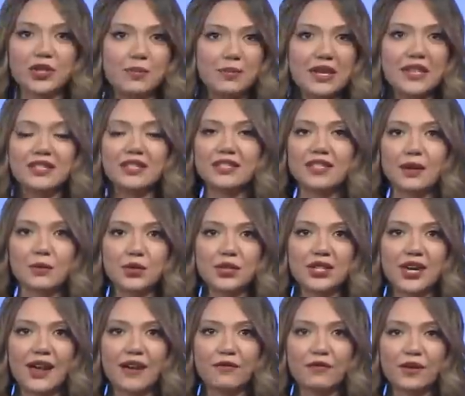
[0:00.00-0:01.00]
to mid December
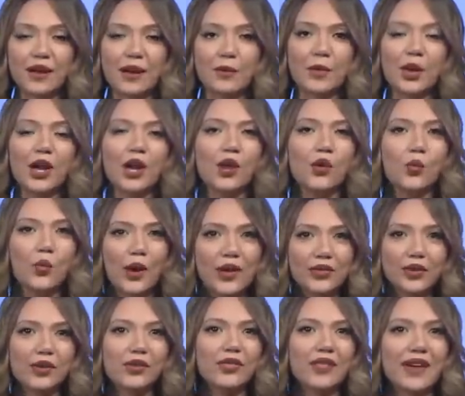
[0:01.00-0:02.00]
timeframe
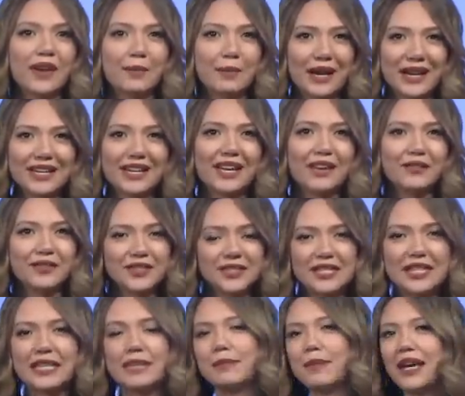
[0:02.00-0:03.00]
whether they might have
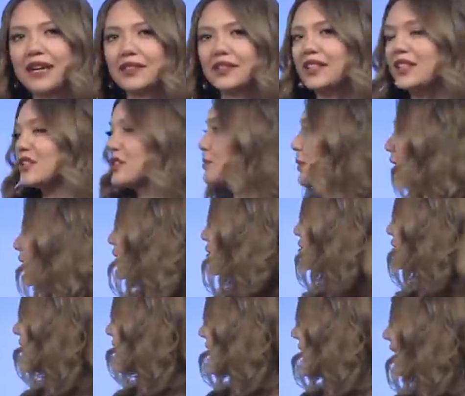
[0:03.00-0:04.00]
seen Madalina's mother,
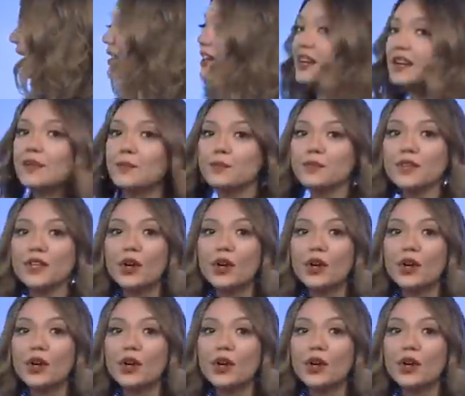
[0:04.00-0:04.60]
Diana,